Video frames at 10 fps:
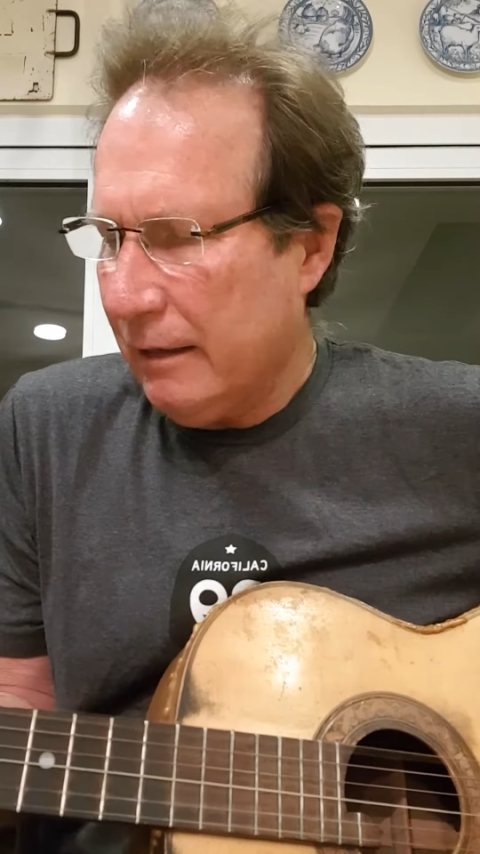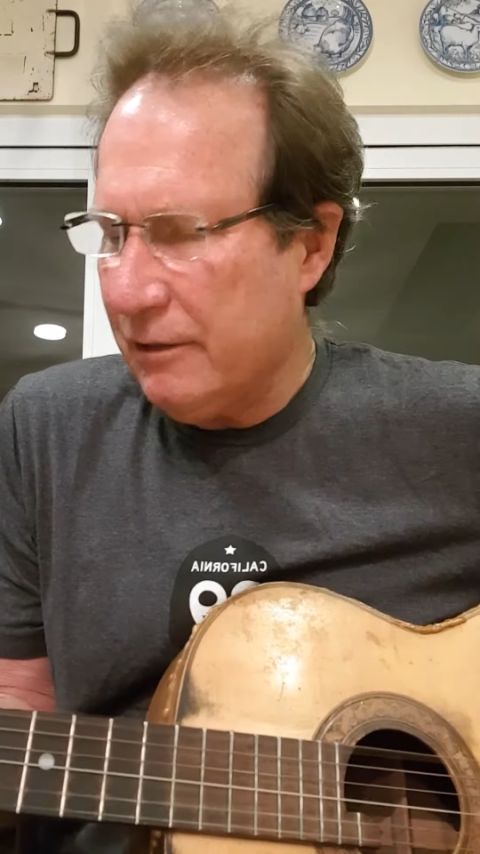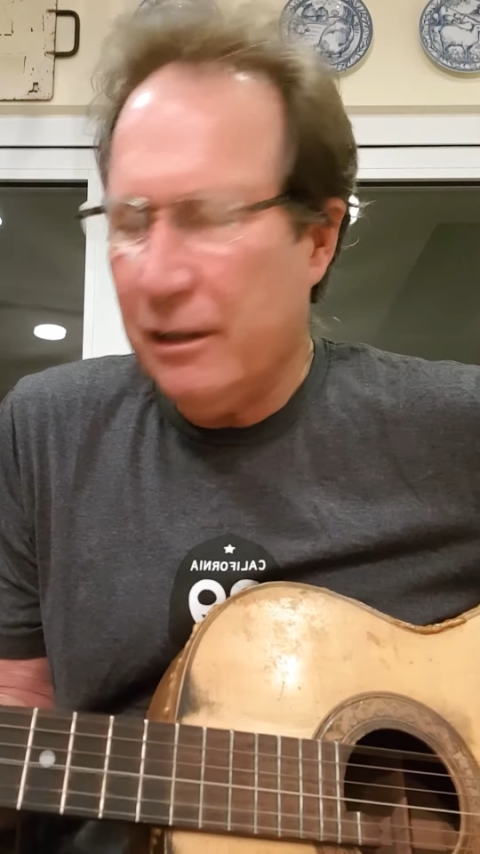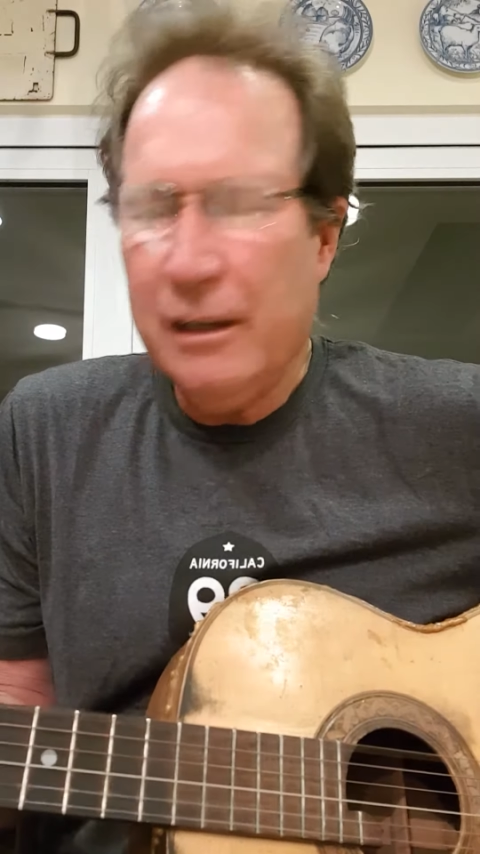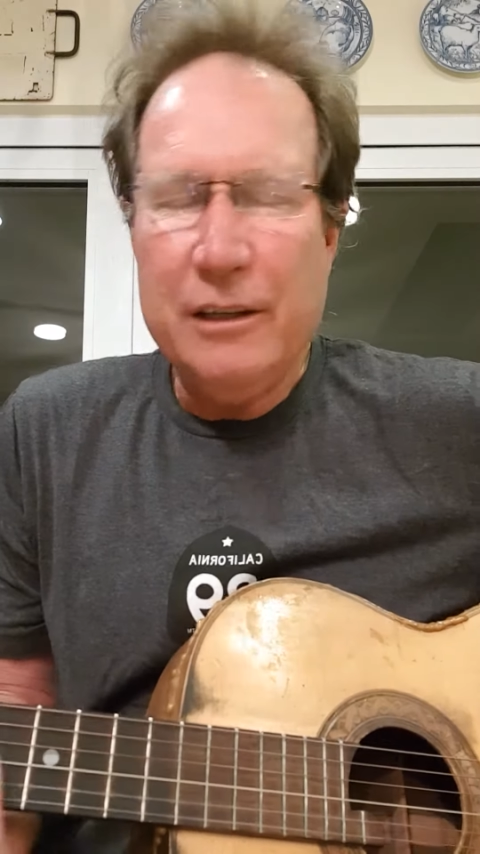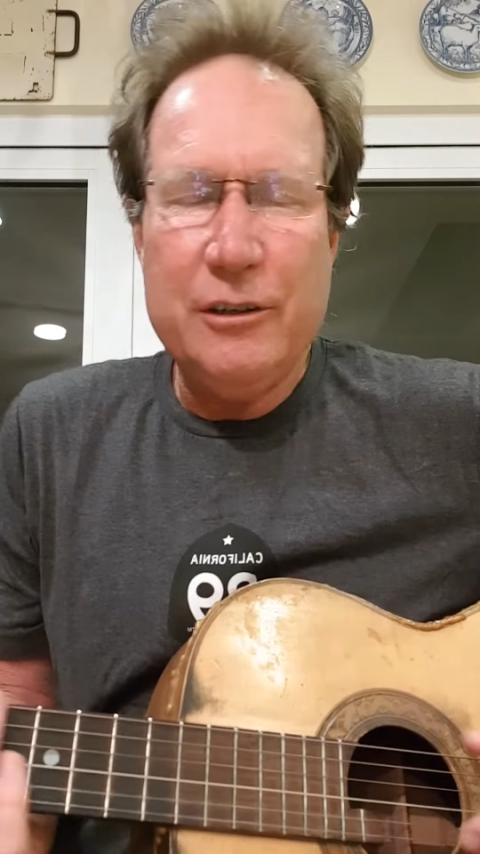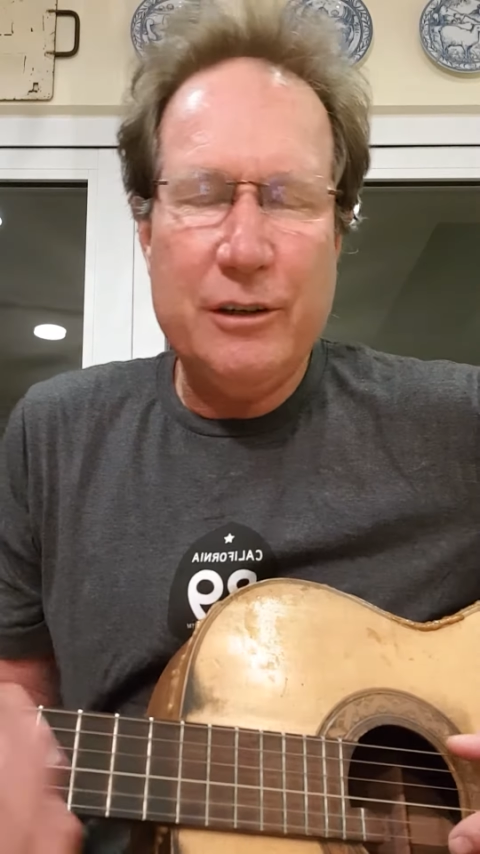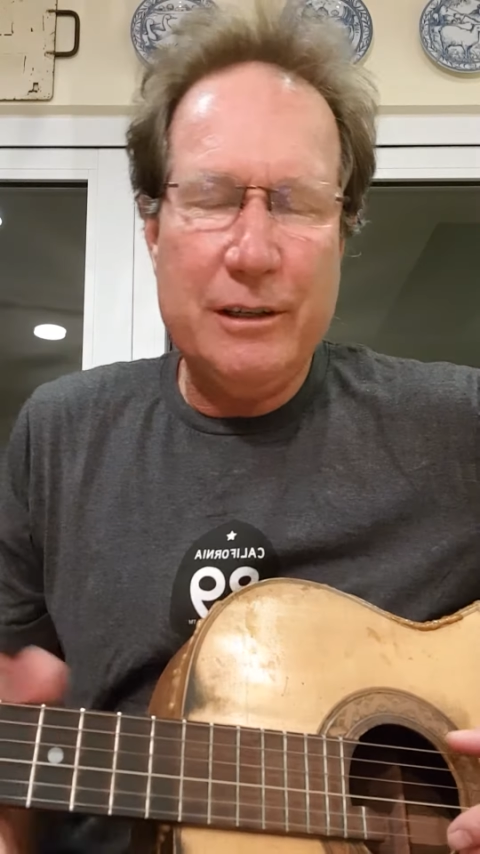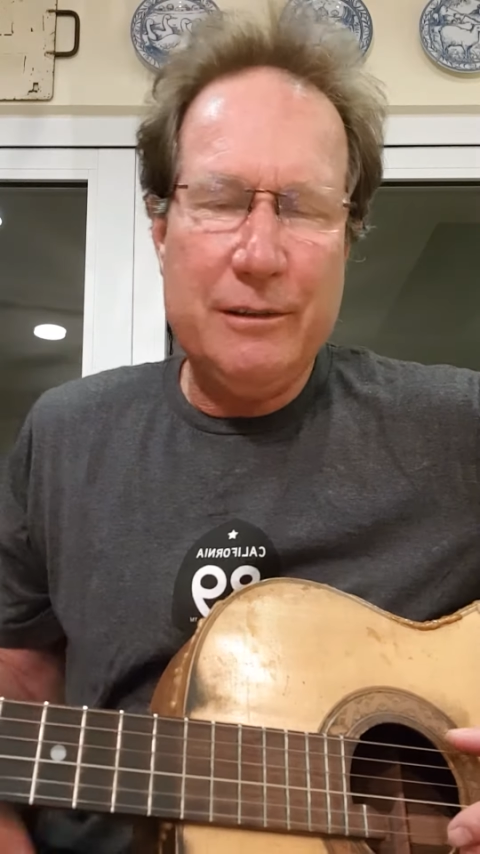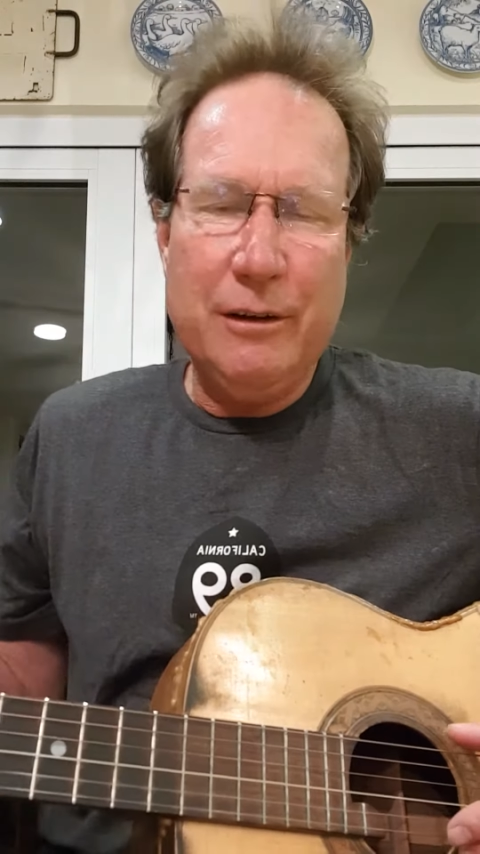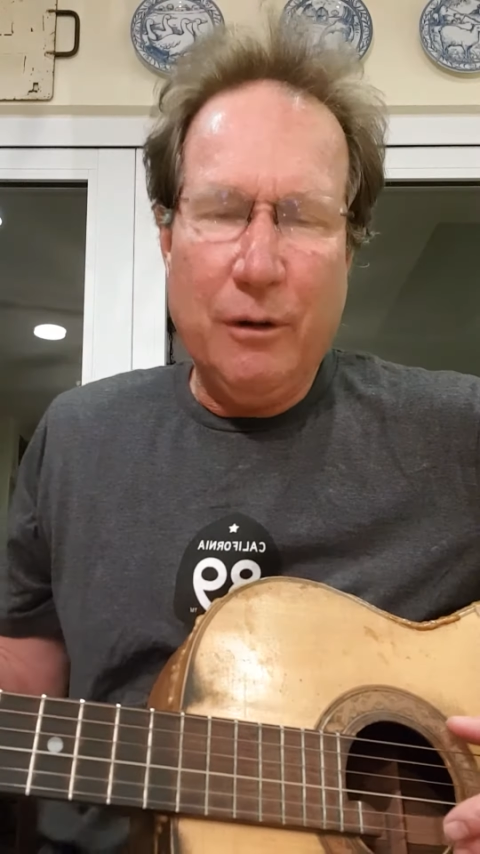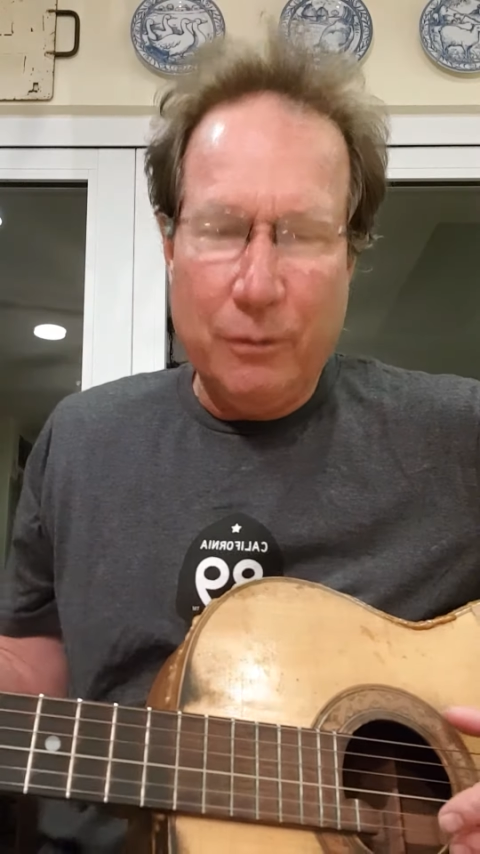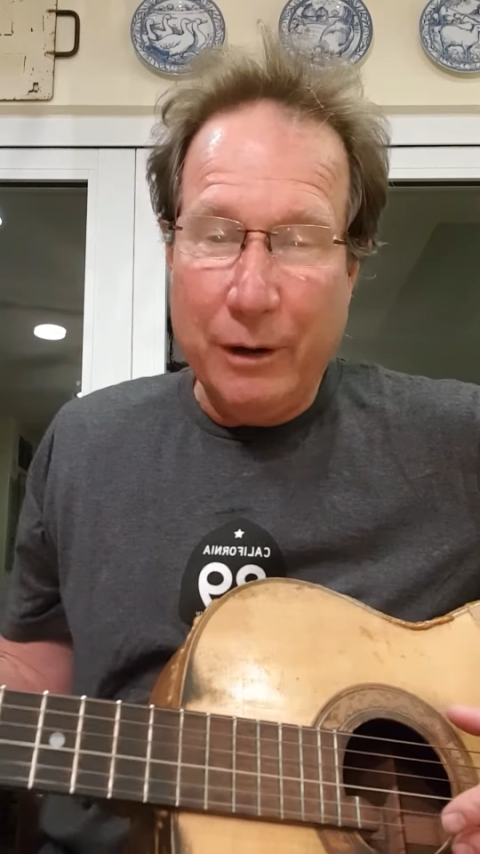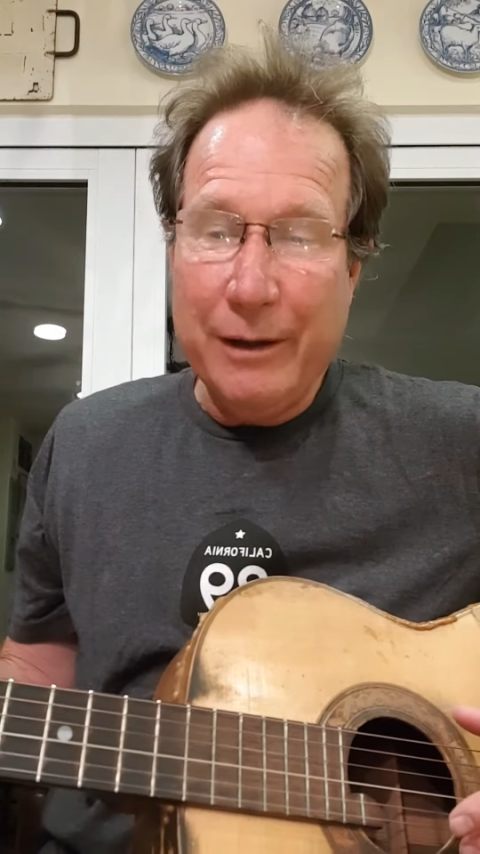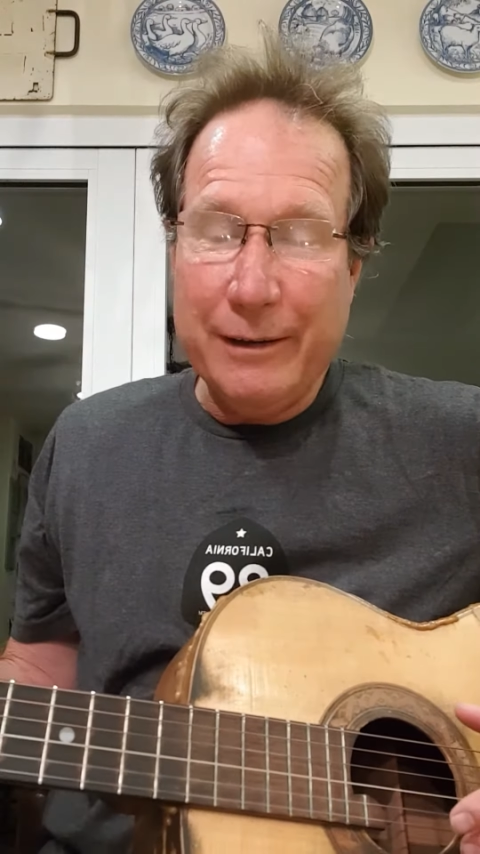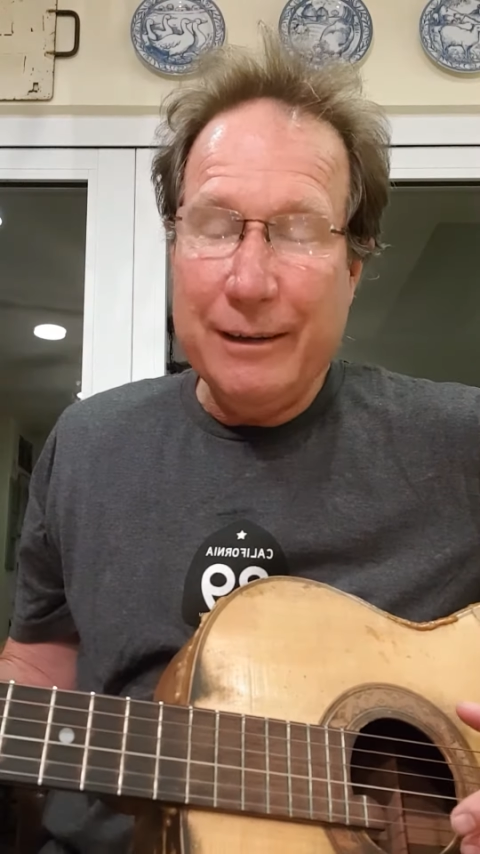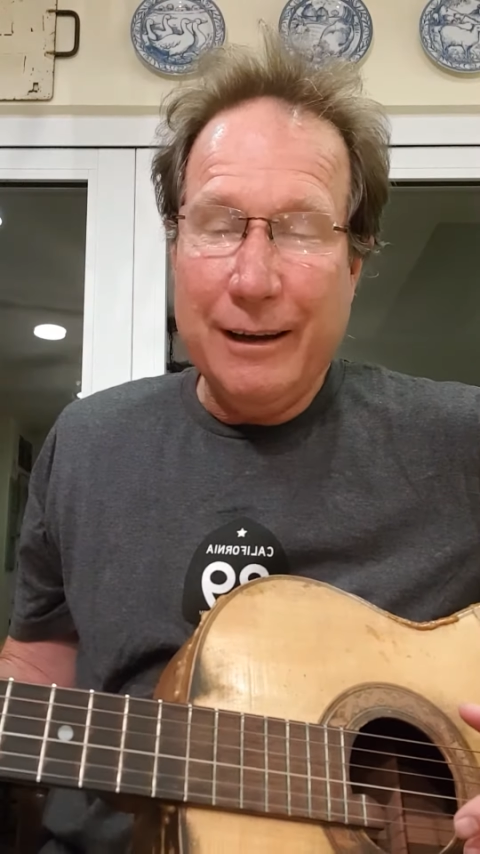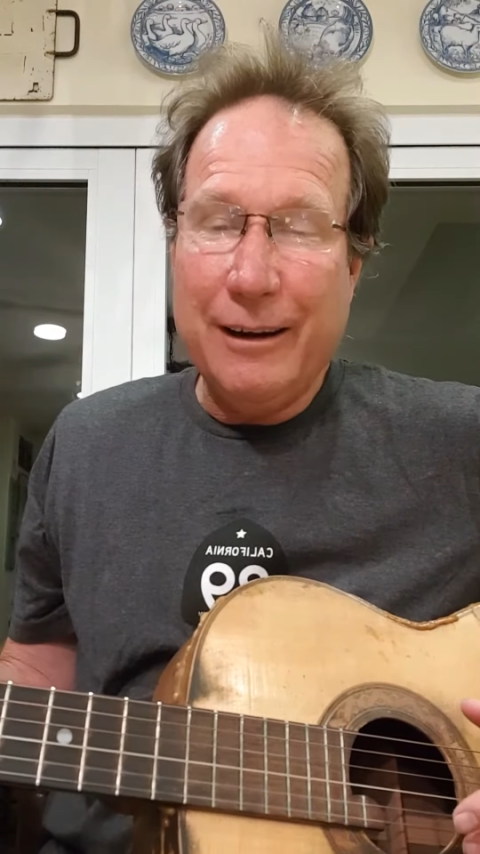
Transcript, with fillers: Because you can run